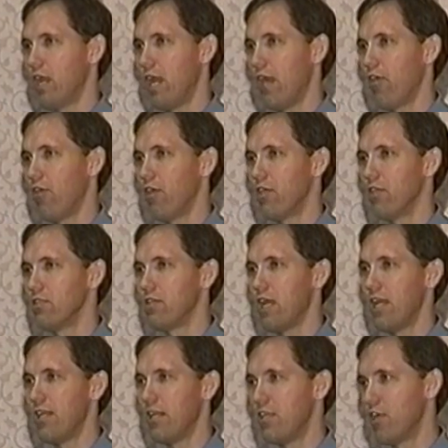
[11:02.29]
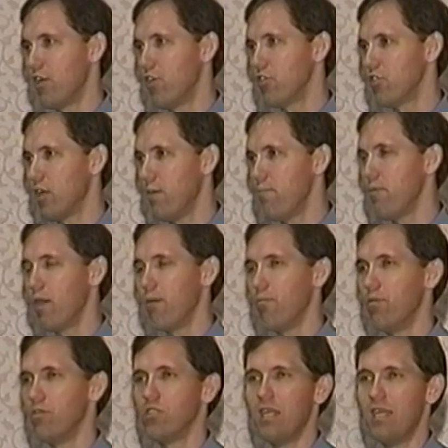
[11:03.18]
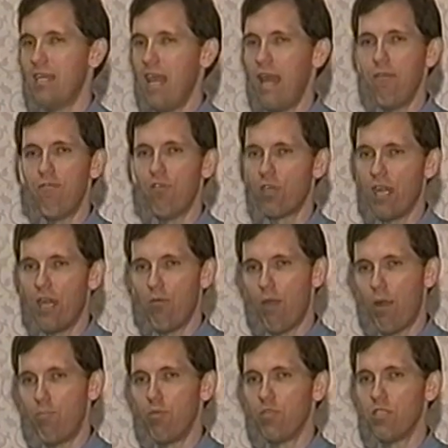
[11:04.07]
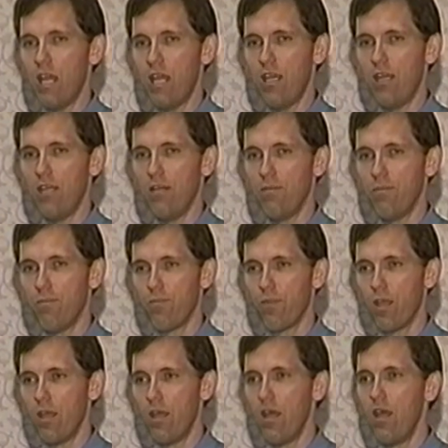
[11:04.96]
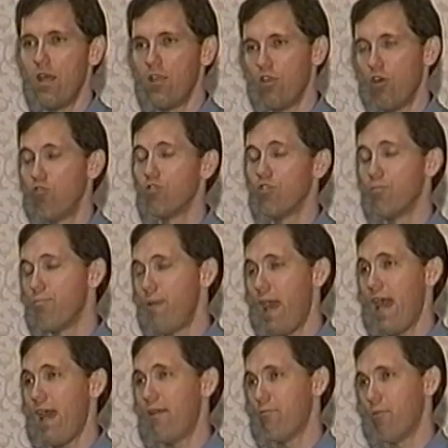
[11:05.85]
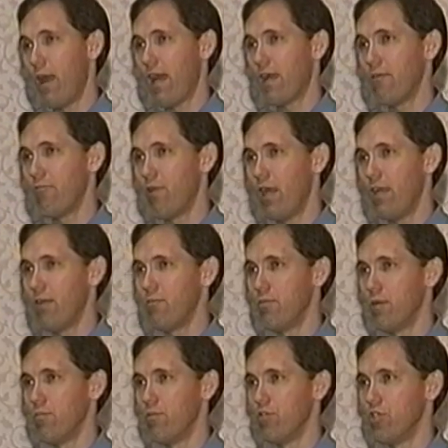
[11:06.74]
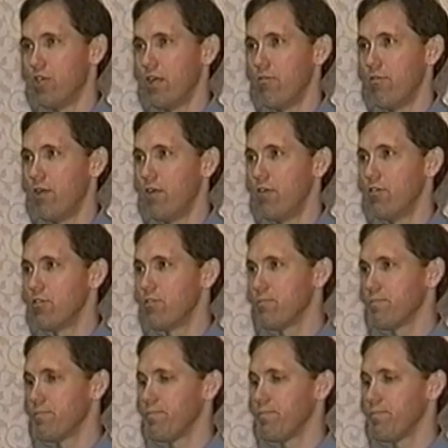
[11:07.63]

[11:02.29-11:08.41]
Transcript: areas and that there are some numbers that never get represented. Those are bad ra- random number generators.